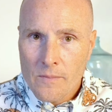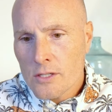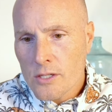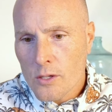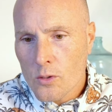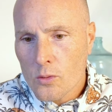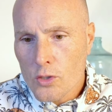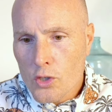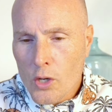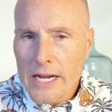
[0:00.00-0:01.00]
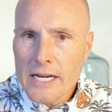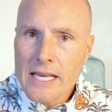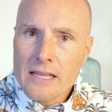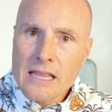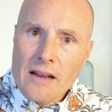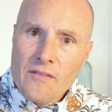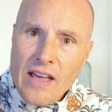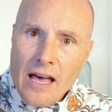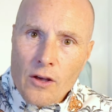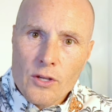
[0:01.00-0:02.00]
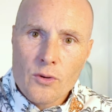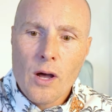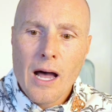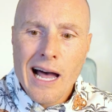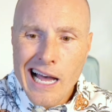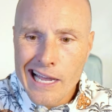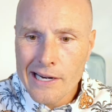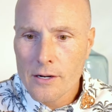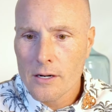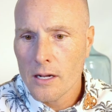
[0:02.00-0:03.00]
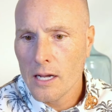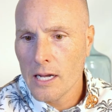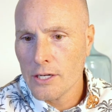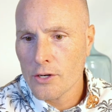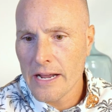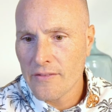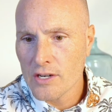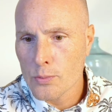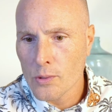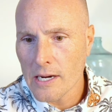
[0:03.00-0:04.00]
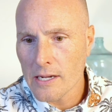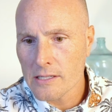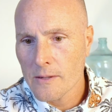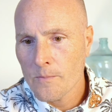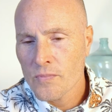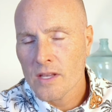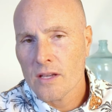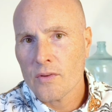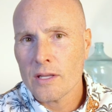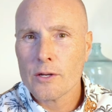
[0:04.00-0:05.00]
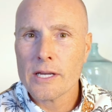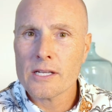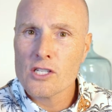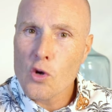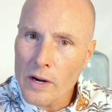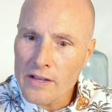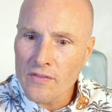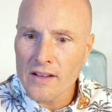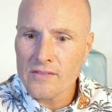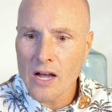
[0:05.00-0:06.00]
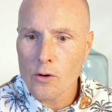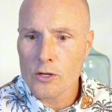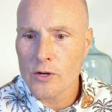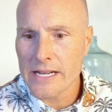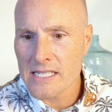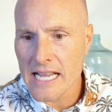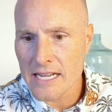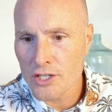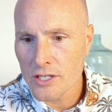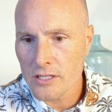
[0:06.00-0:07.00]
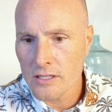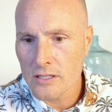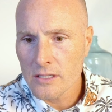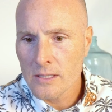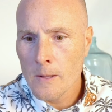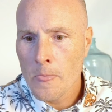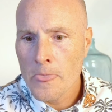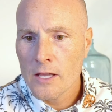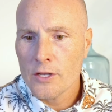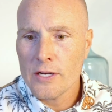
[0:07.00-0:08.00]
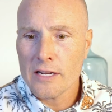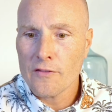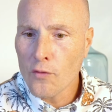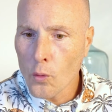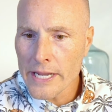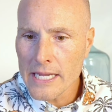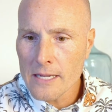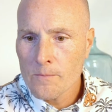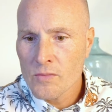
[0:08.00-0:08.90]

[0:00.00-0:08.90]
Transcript: So trying to get that value higher on your average product. If we look at $25 transaction, you need 40.